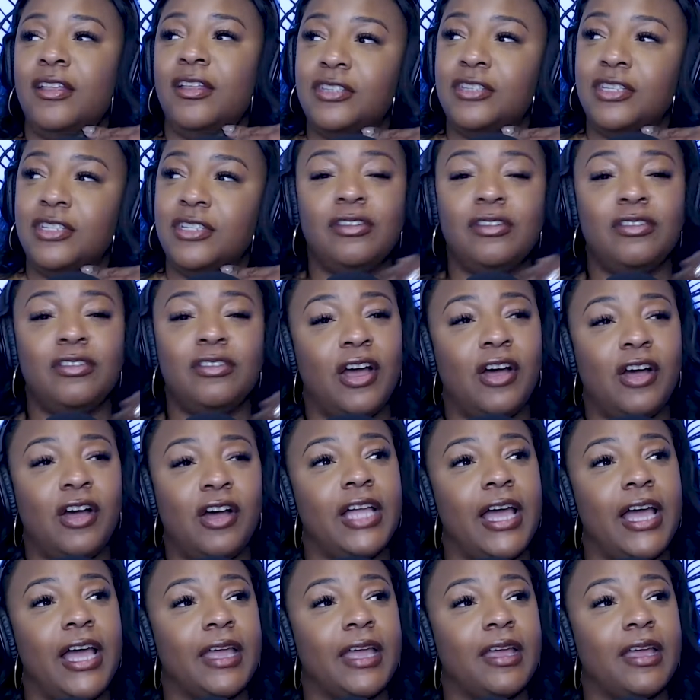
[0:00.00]
Do you know,
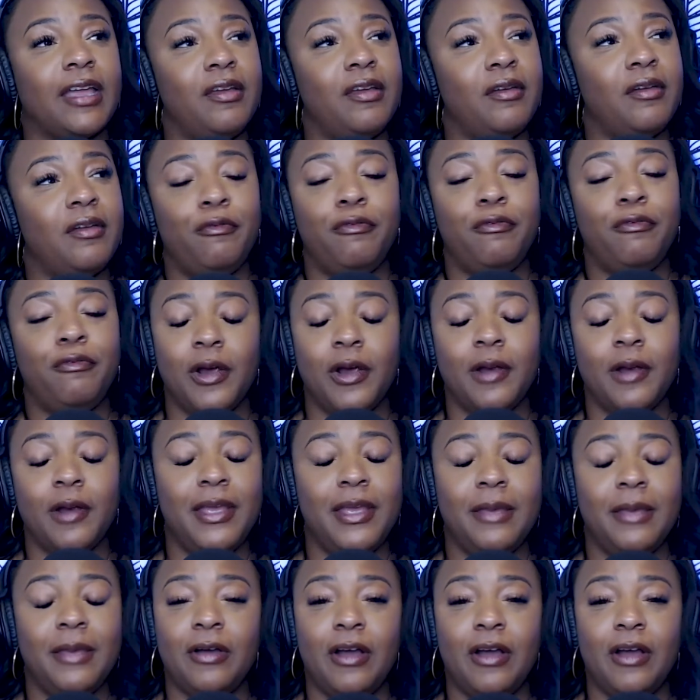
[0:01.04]
like, 4
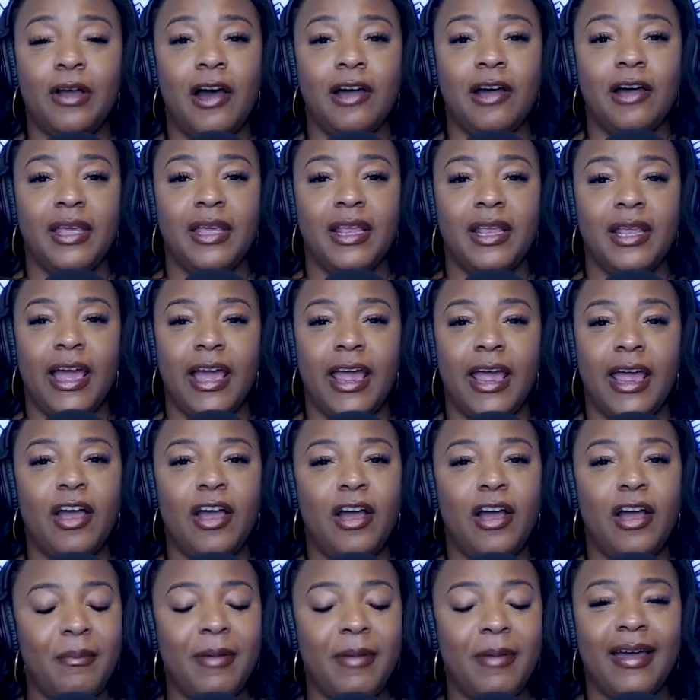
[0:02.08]
people called me like,
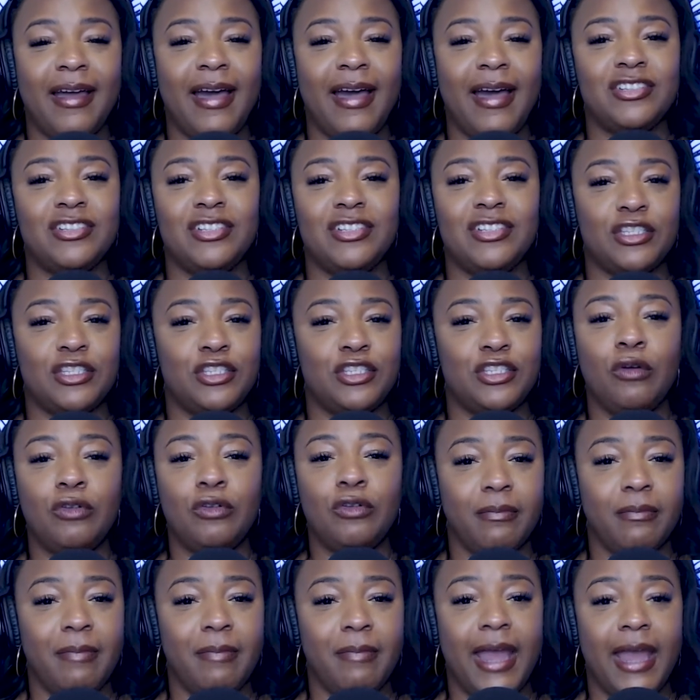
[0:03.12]
oh my gosh, that's so
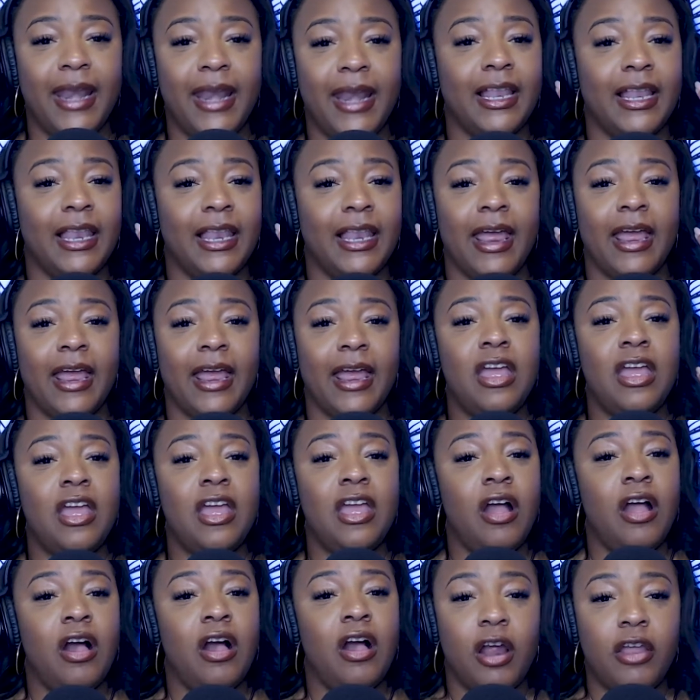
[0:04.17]
traumatic. Like,
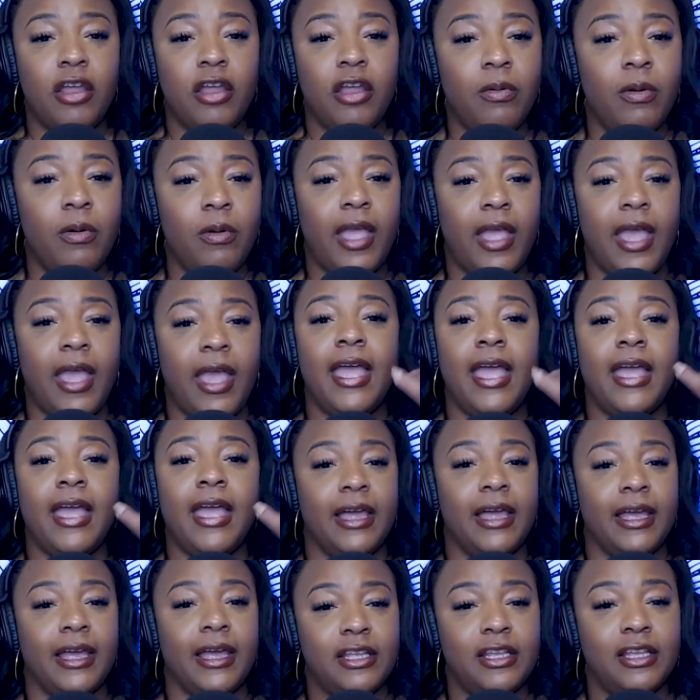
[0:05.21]
are you okay?
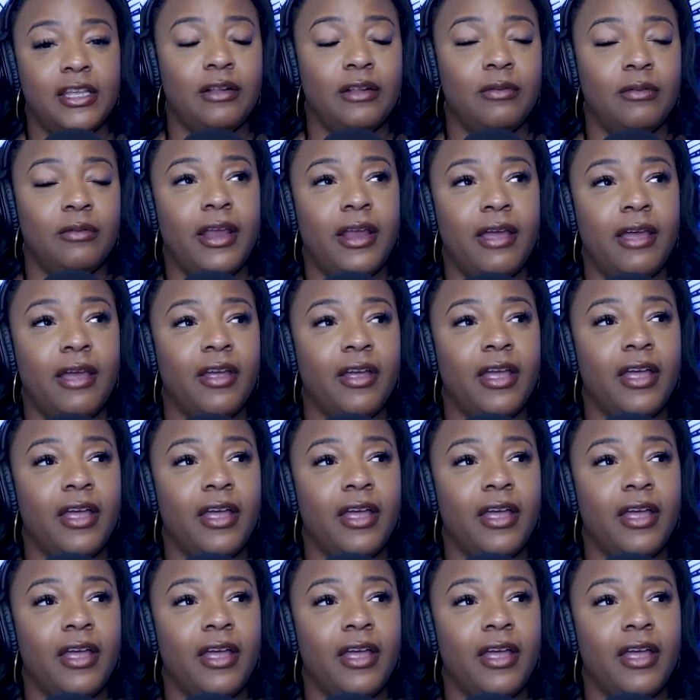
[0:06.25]
Like, whatever.